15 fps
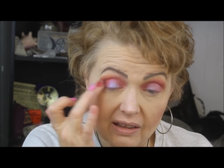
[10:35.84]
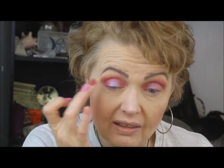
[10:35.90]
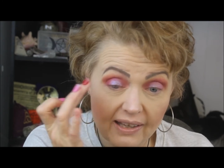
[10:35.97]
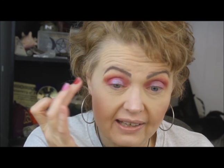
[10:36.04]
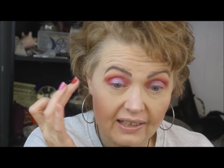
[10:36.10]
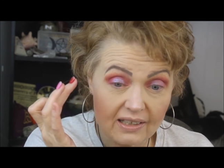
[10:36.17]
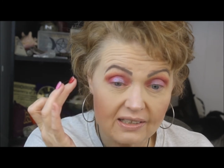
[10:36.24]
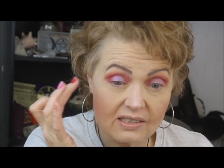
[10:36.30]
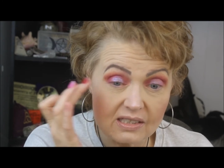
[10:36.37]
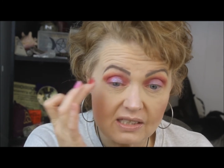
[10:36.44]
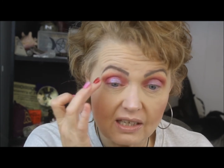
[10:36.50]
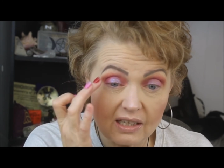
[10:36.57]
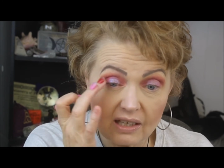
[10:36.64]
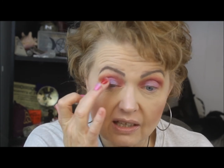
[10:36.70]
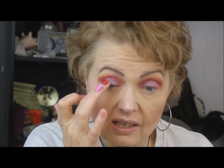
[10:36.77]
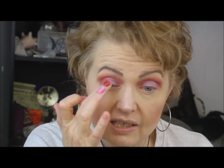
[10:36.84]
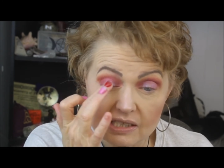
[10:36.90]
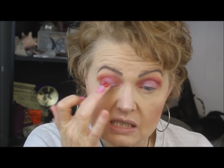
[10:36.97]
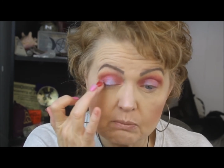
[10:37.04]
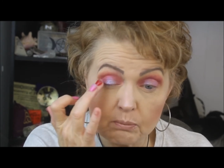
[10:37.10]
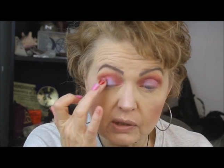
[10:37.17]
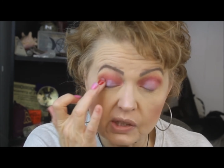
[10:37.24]
it's
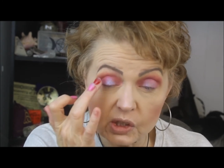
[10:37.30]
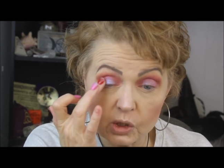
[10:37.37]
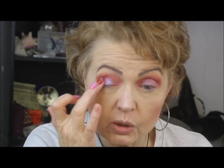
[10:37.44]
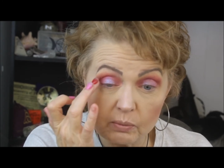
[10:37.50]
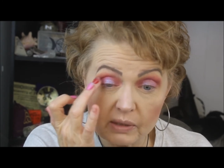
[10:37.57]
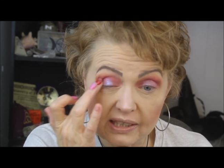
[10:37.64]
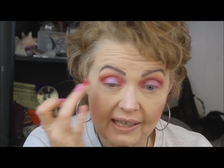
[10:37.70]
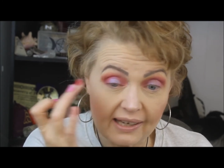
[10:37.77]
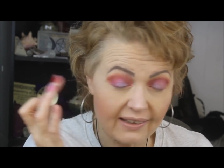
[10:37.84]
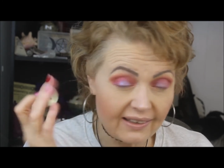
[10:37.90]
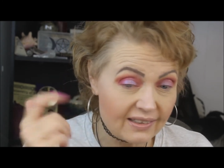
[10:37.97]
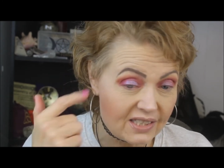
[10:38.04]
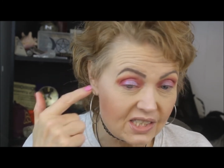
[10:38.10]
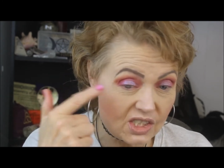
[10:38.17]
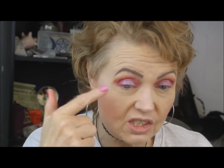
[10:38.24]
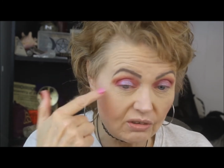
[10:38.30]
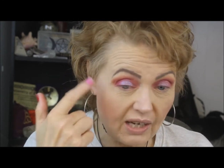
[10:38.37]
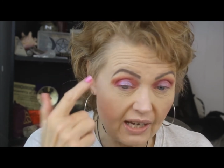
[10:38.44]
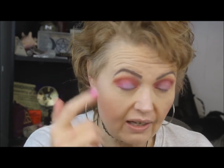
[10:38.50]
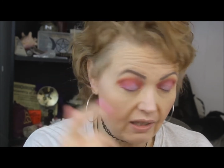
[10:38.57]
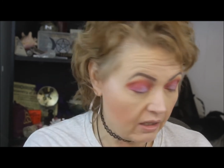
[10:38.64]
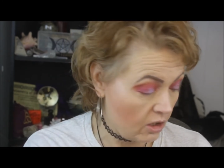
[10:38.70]
blue, but yet it's still
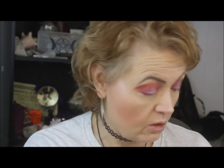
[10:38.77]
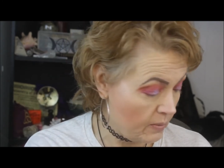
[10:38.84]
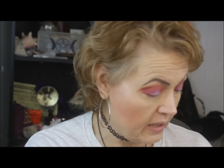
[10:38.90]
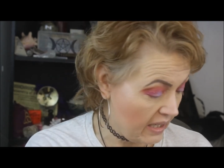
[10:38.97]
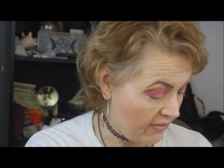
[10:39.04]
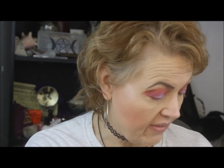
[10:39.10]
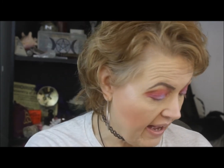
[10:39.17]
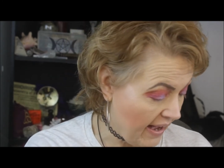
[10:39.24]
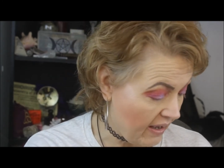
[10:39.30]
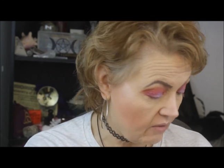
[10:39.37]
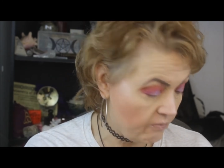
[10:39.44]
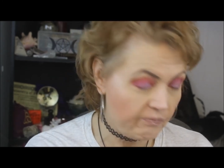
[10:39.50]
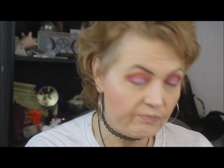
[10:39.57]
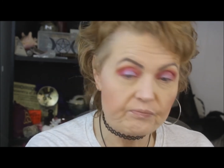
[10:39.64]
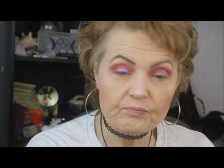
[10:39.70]
got a little bit of that